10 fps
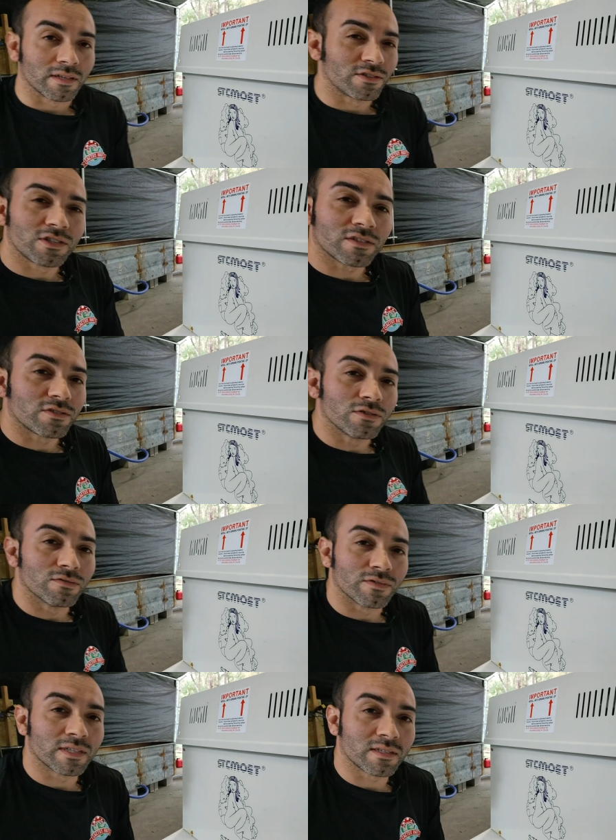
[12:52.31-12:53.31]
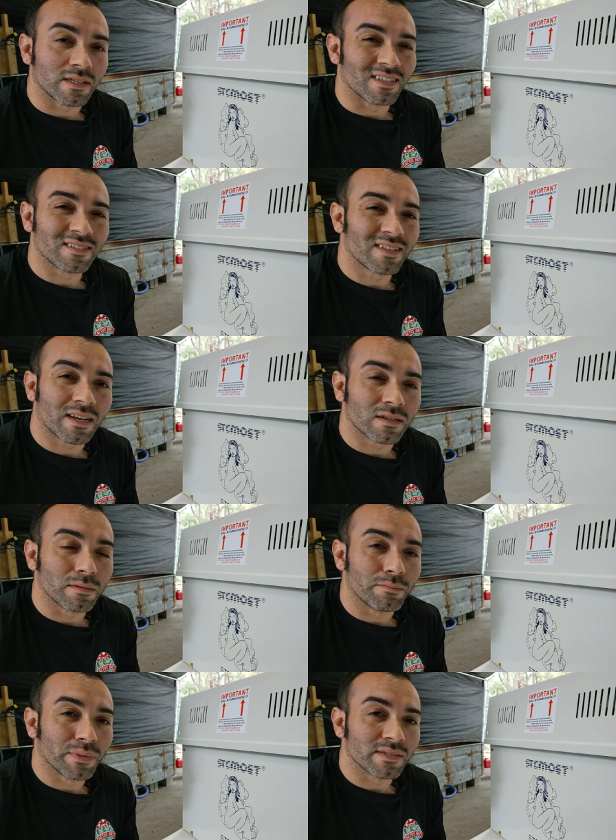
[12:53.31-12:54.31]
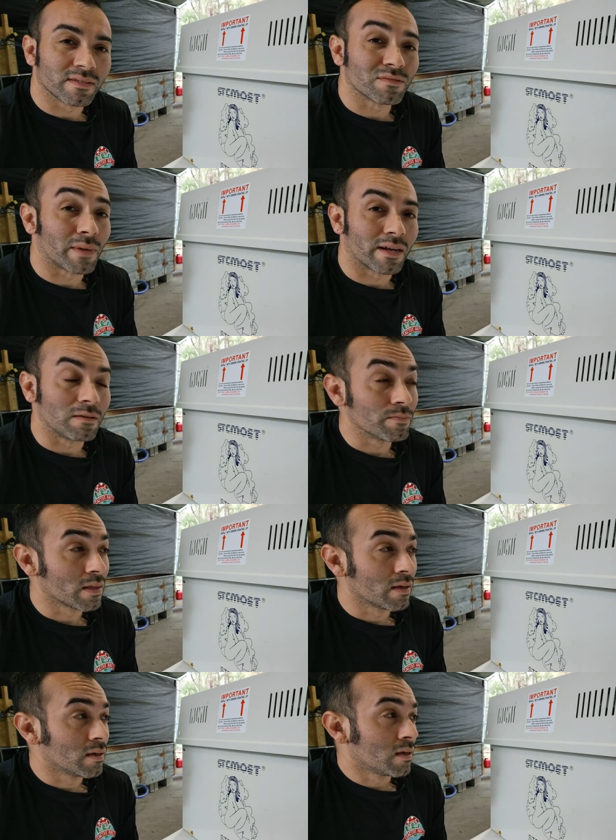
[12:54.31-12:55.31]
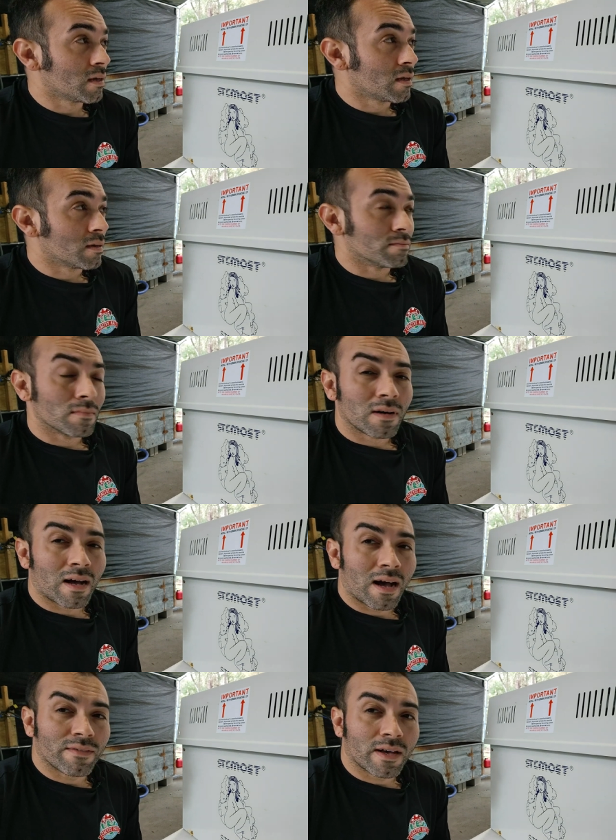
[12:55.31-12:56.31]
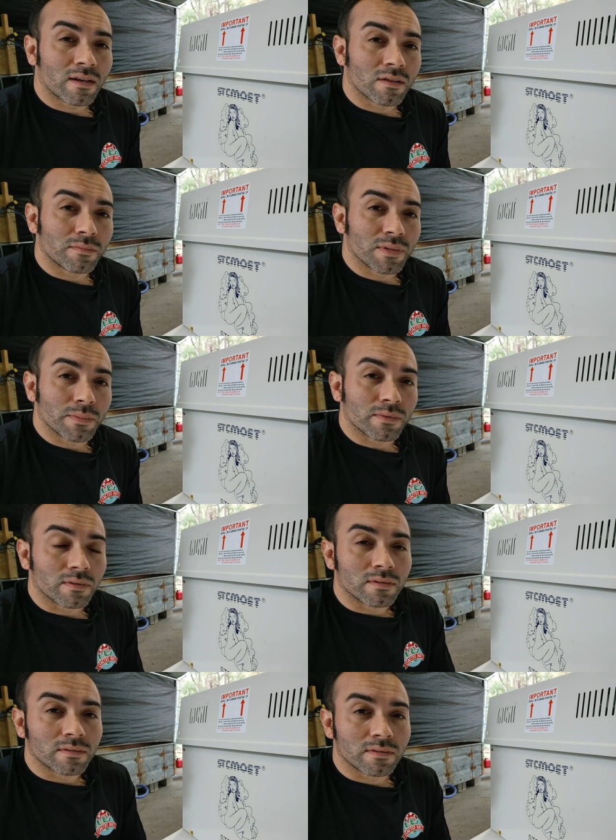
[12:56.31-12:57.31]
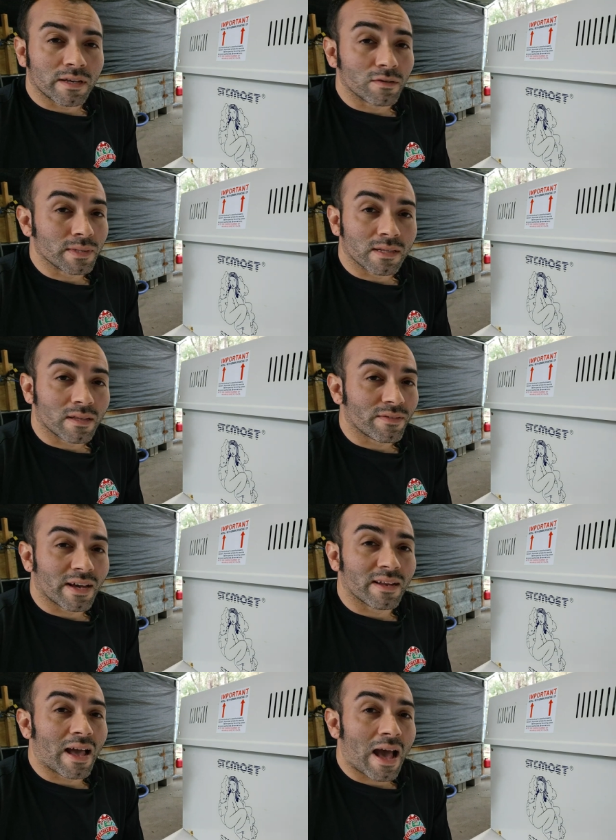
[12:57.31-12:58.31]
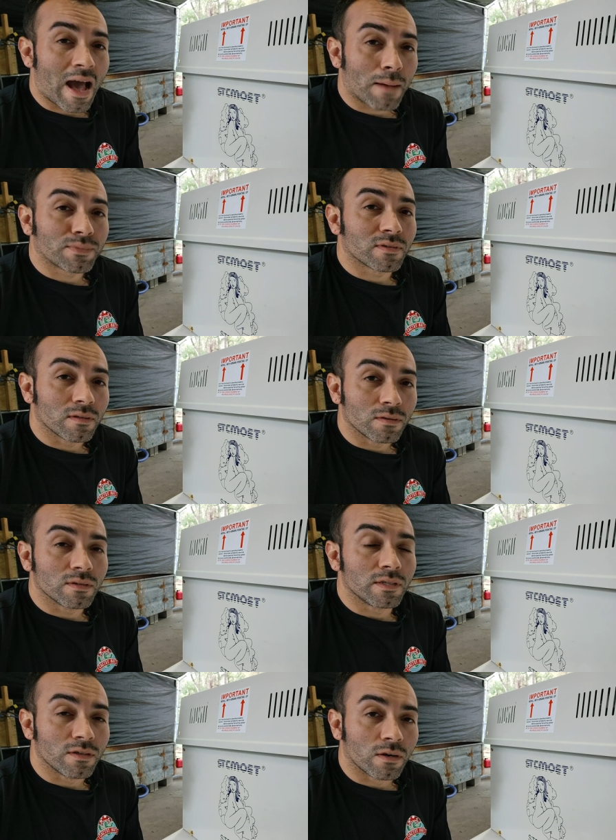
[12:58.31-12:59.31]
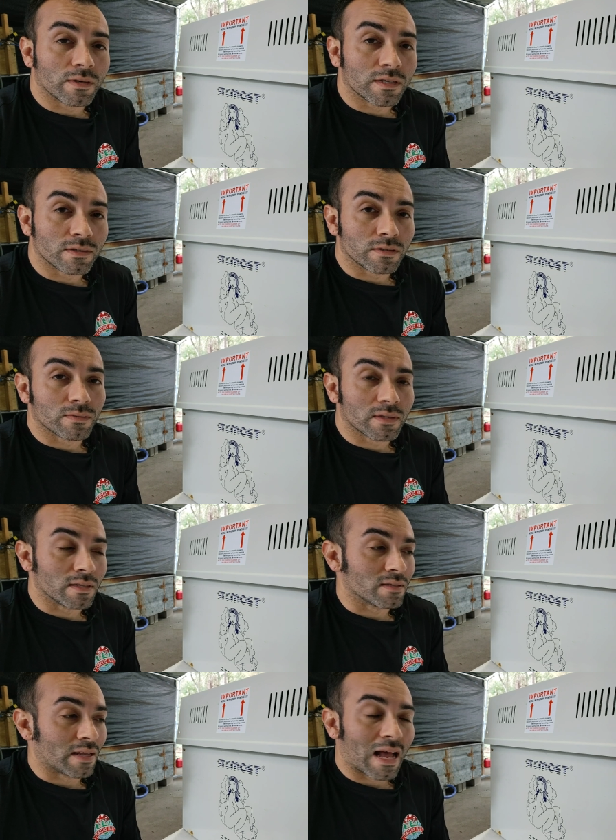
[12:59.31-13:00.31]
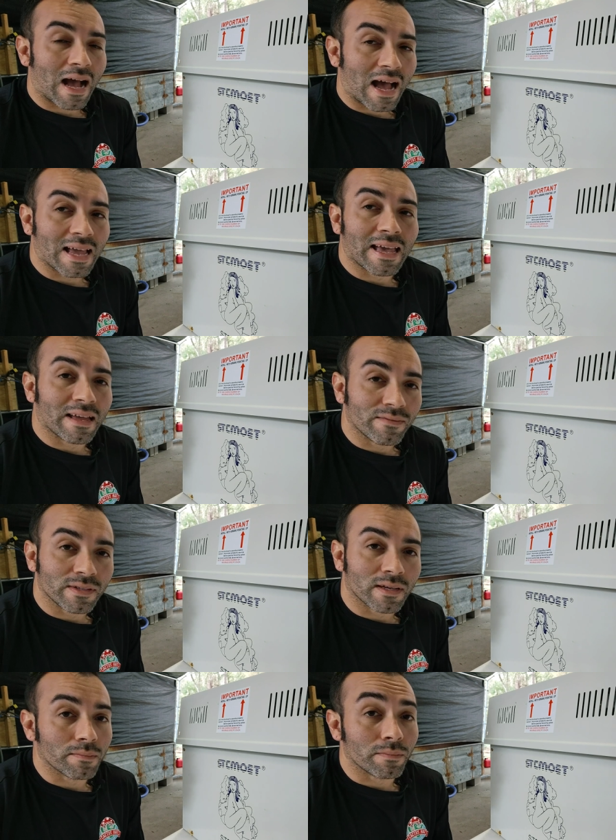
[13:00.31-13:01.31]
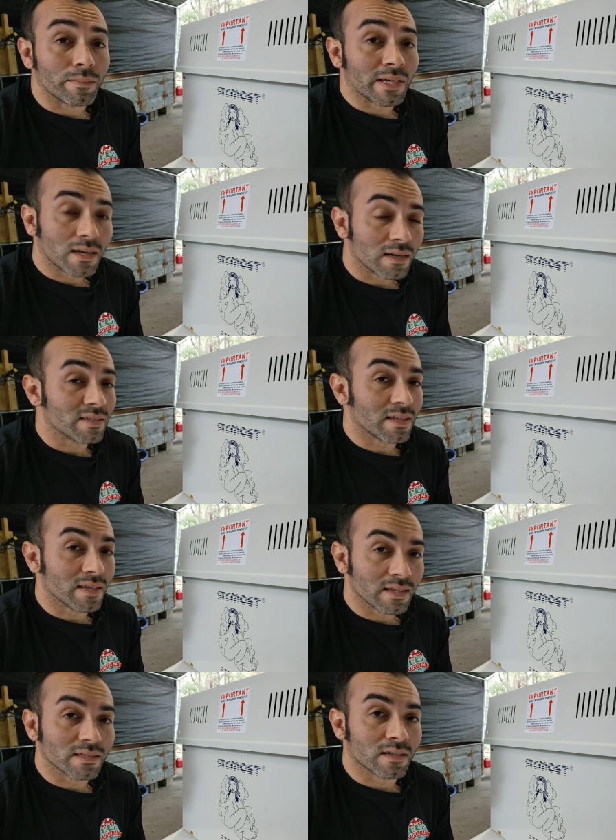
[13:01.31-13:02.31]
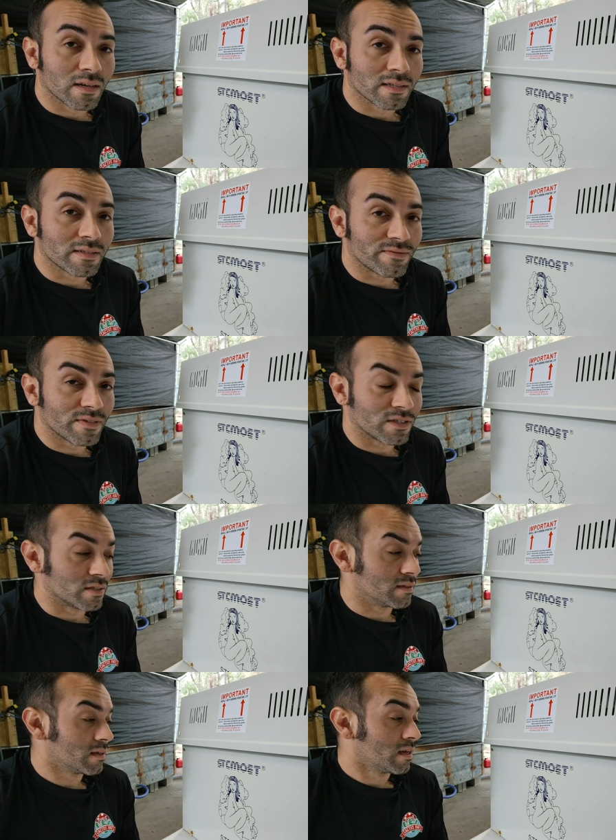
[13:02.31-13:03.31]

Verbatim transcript: It's just too risky and it's not a good business model. I've had other people tell me that they've had absolutely no issues with these, and I envy them because it is cost efficient.